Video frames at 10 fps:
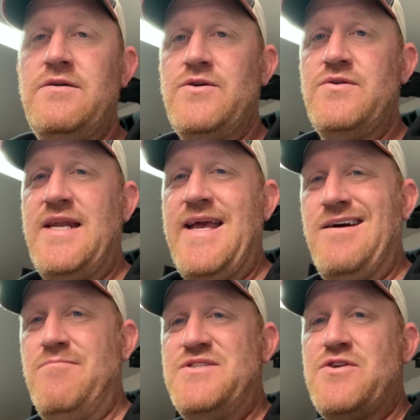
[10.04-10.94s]
So today
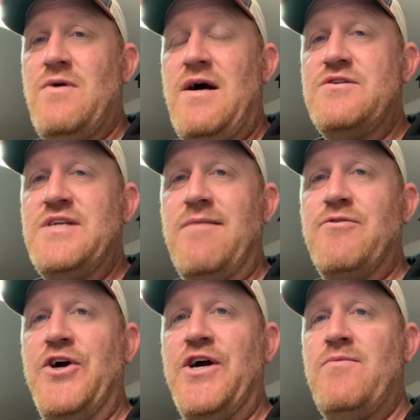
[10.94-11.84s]
on Mr. Rodder's
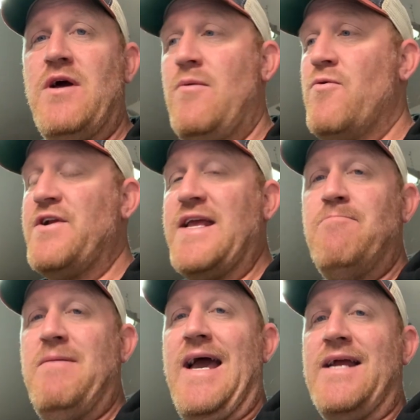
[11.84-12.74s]
Neighborhood, we're going to
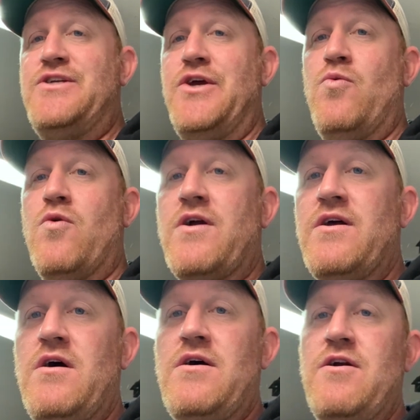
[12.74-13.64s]
get back to working
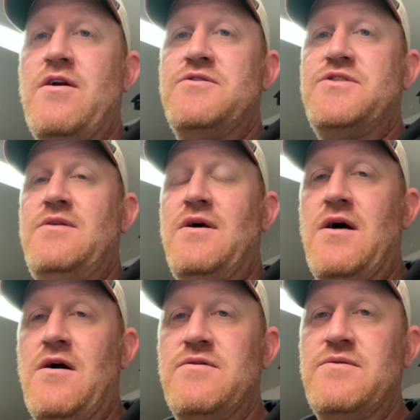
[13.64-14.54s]
on our
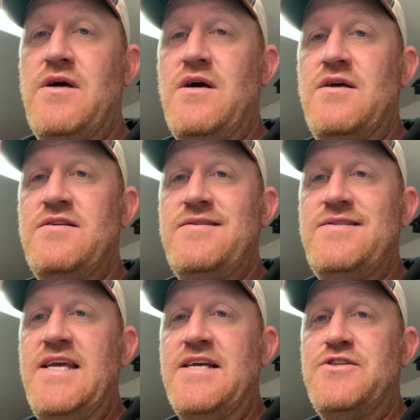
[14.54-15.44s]

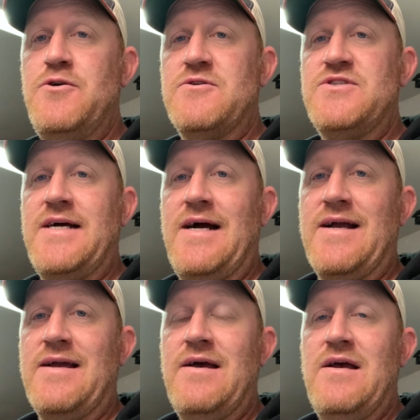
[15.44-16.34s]
SEGA Super
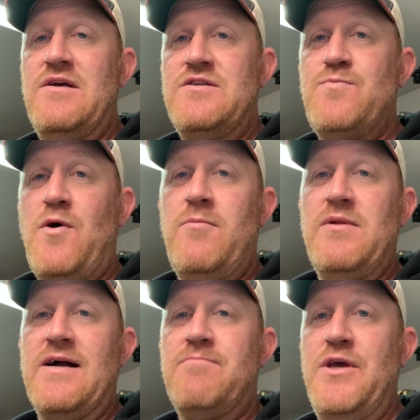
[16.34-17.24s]
Stock small
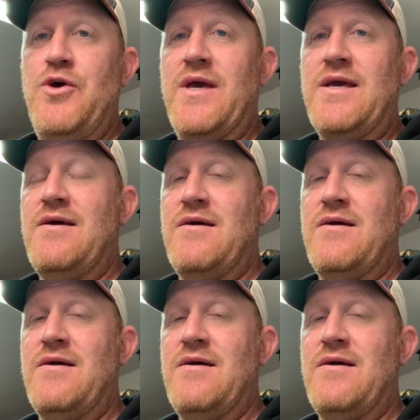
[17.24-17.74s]
block Buick.